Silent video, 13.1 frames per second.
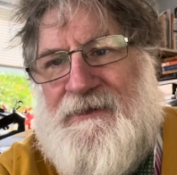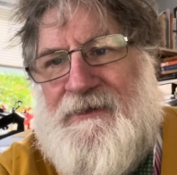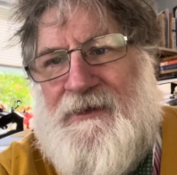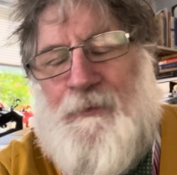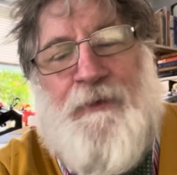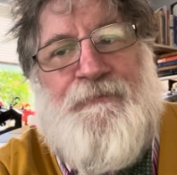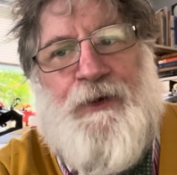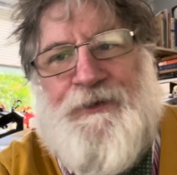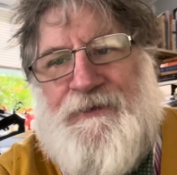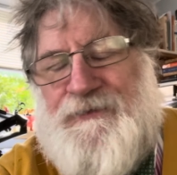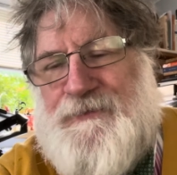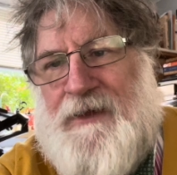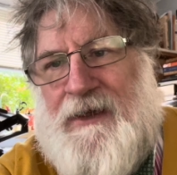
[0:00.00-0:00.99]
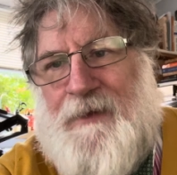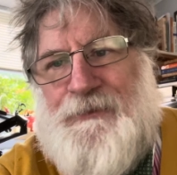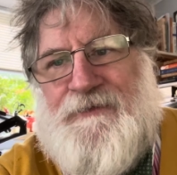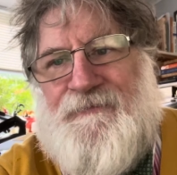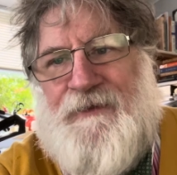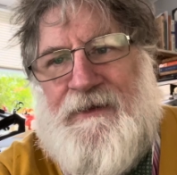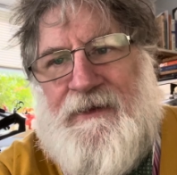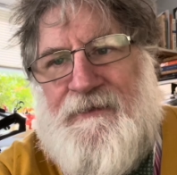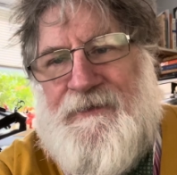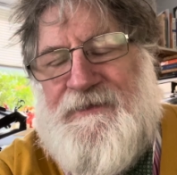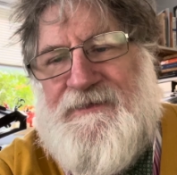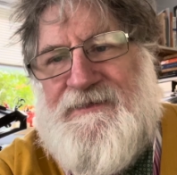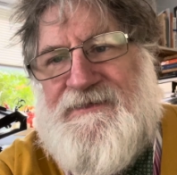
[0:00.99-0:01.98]
And we've got into a habit of thinking
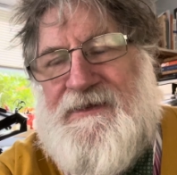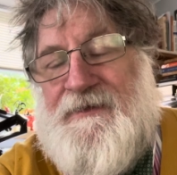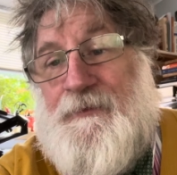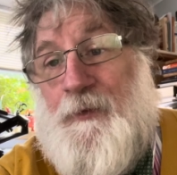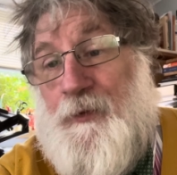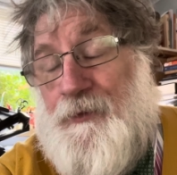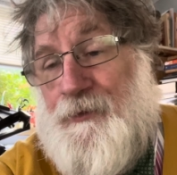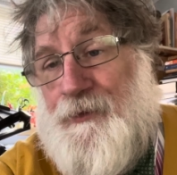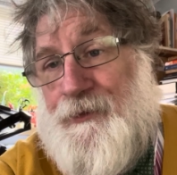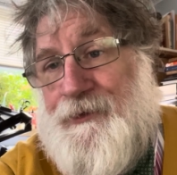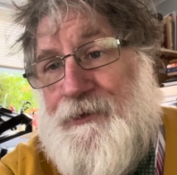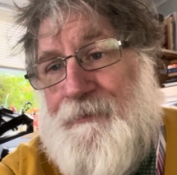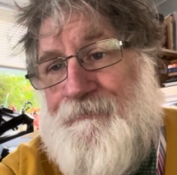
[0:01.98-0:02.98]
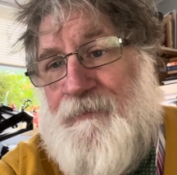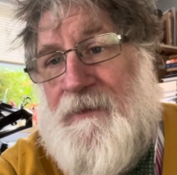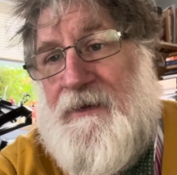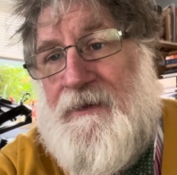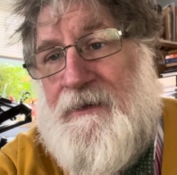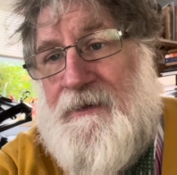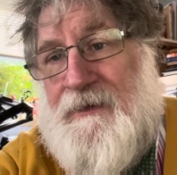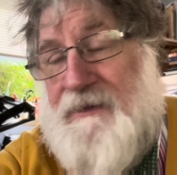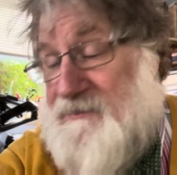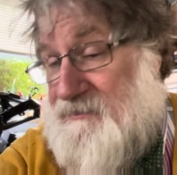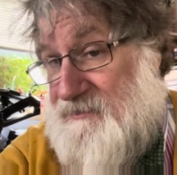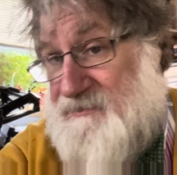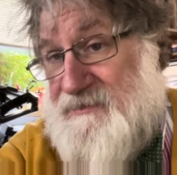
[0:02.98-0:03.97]
that it's a reward.
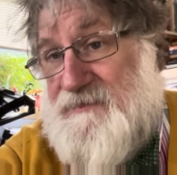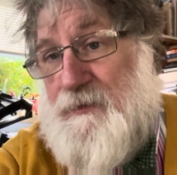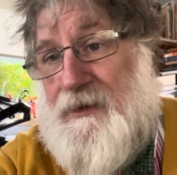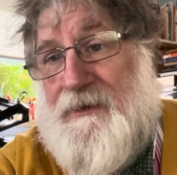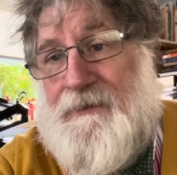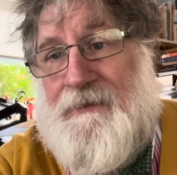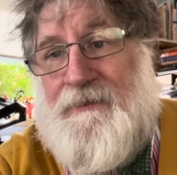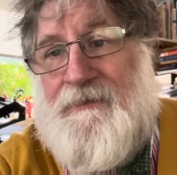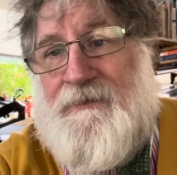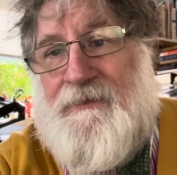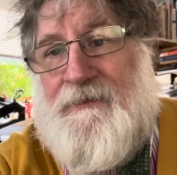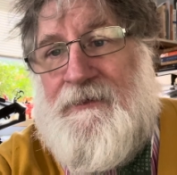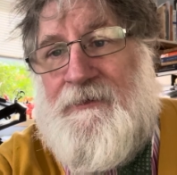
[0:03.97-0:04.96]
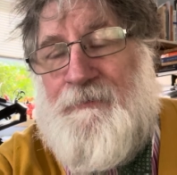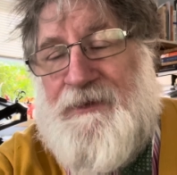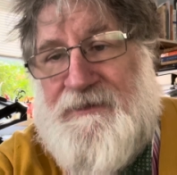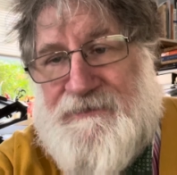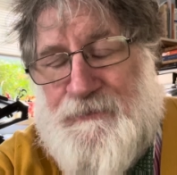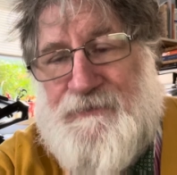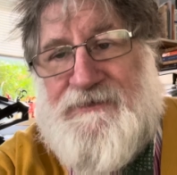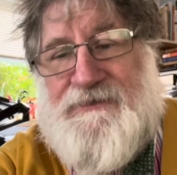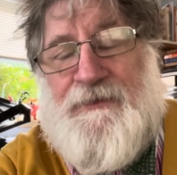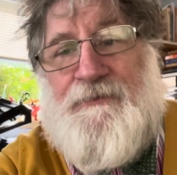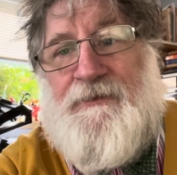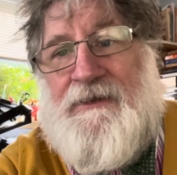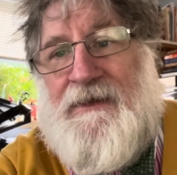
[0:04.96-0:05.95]
It is as well, but it's
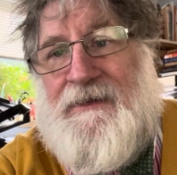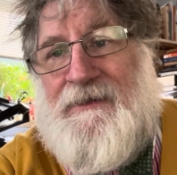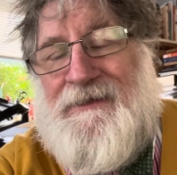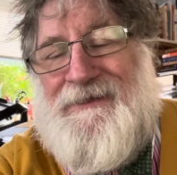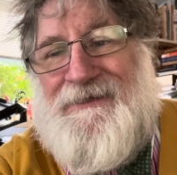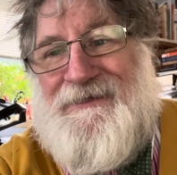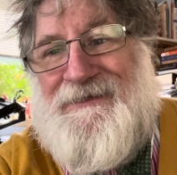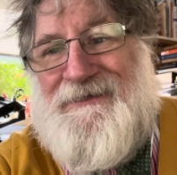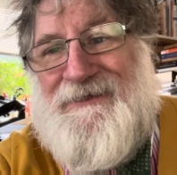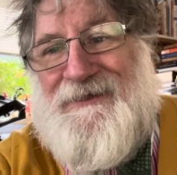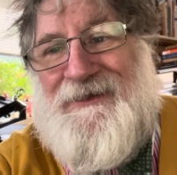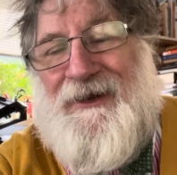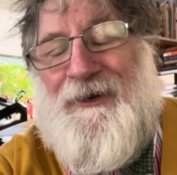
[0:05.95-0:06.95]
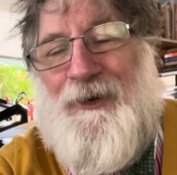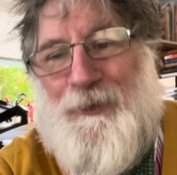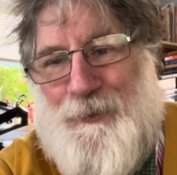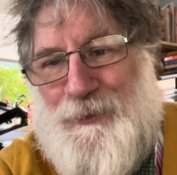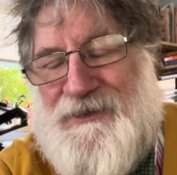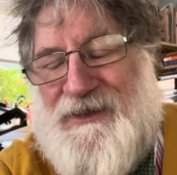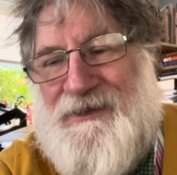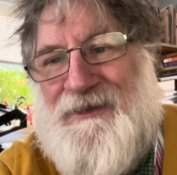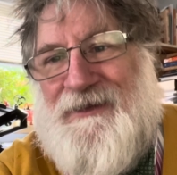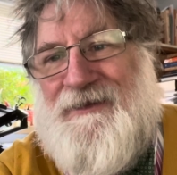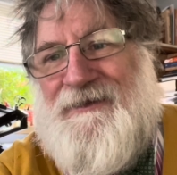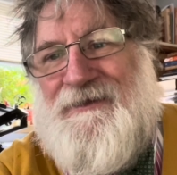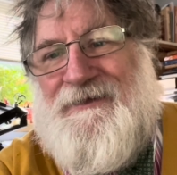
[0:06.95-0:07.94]
also a, a
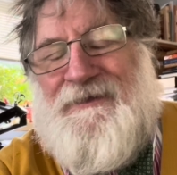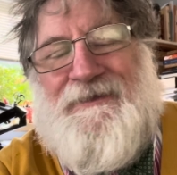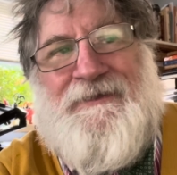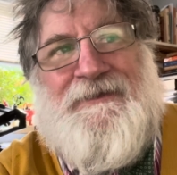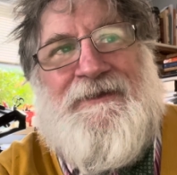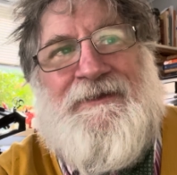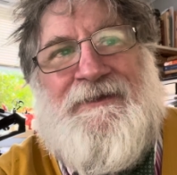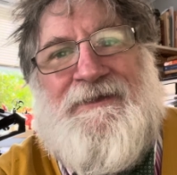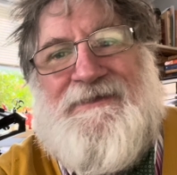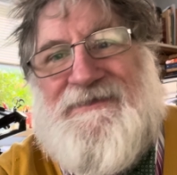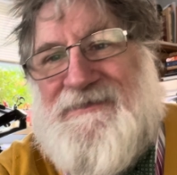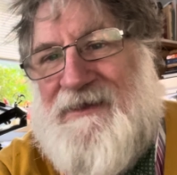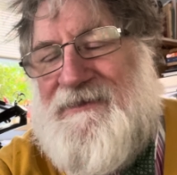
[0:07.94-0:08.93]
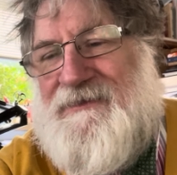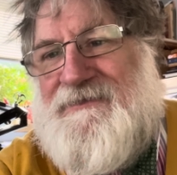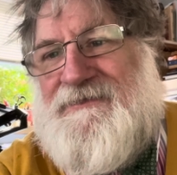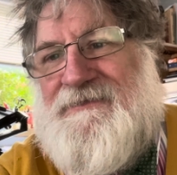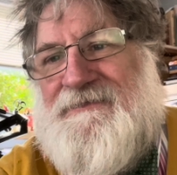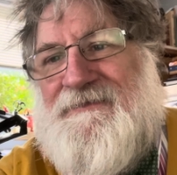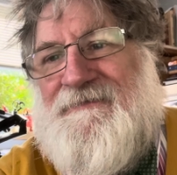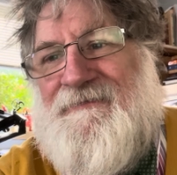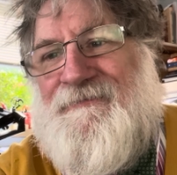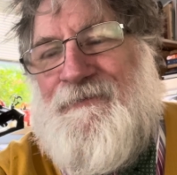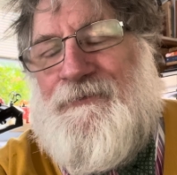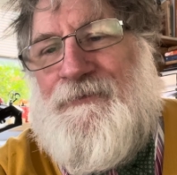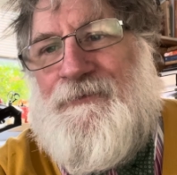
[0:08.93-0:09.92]
holding uh, site
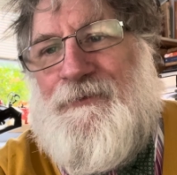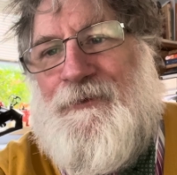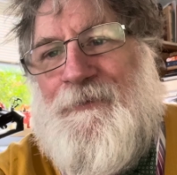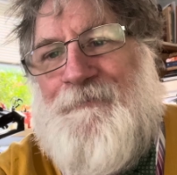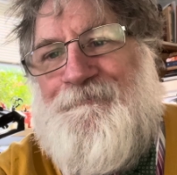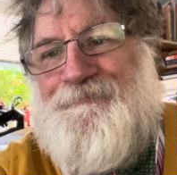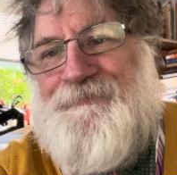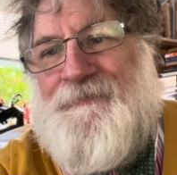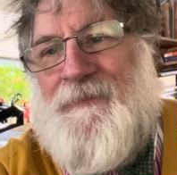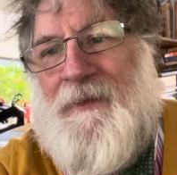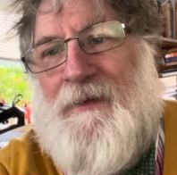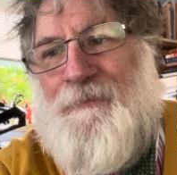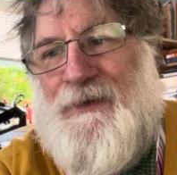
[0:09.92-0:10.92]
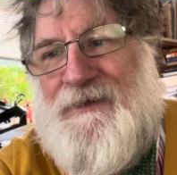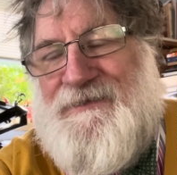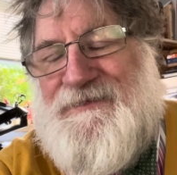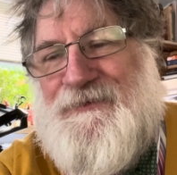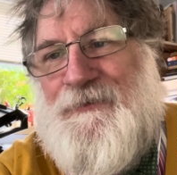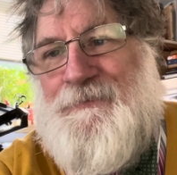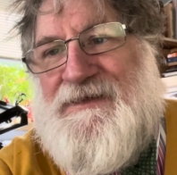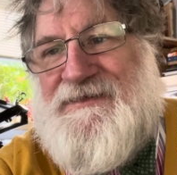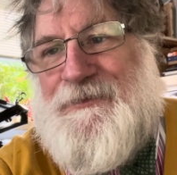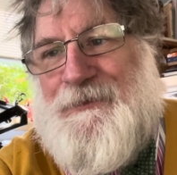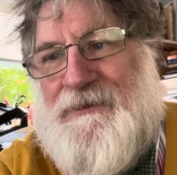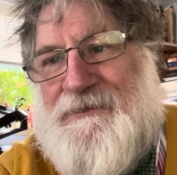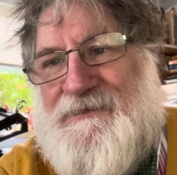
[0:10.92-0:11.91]
for political
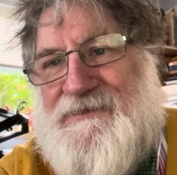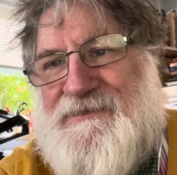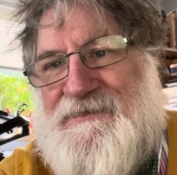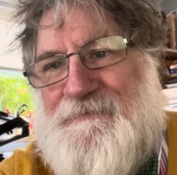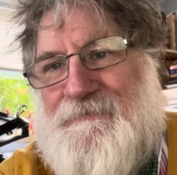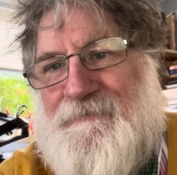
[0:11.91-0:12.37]
miscreants.